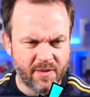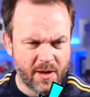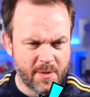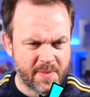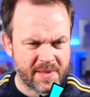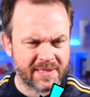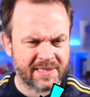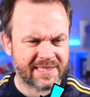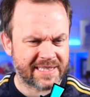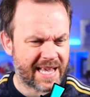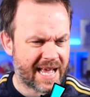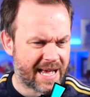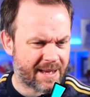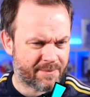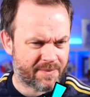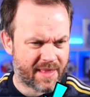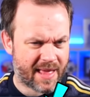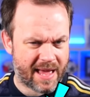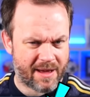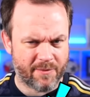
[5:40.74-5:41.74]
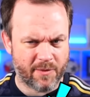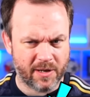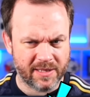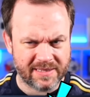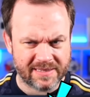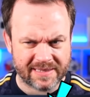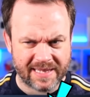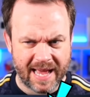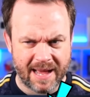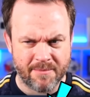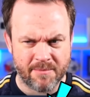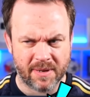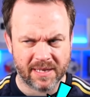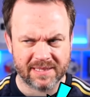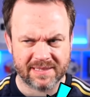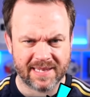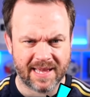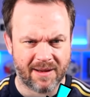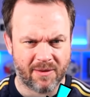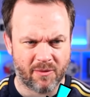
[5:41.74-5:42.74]
I been scammed there? Have I scammed
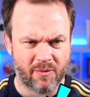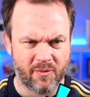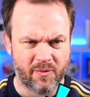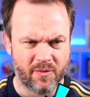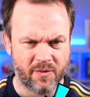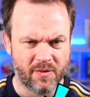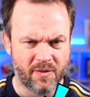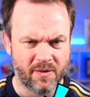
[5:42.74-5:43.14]
myself?